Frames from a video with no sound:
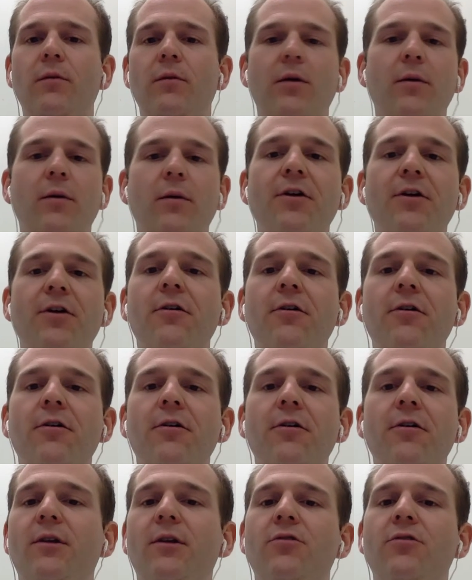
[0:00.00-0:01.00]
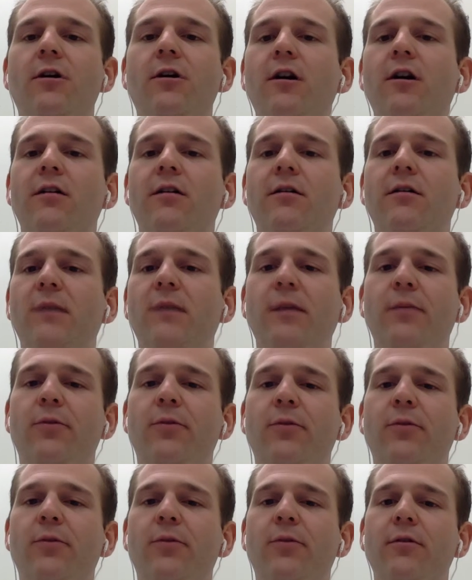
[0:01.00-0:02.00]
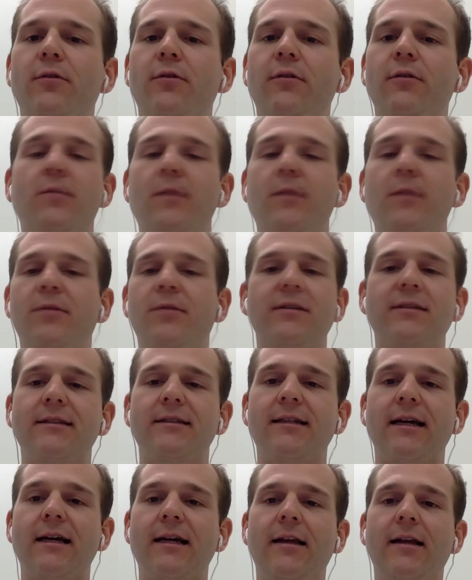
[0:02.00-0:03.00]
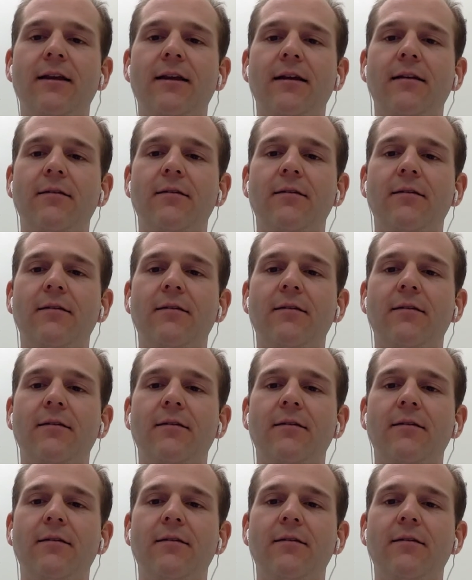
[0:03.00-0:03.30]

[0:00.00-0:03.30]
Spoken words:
empirically, when you talk to people in society,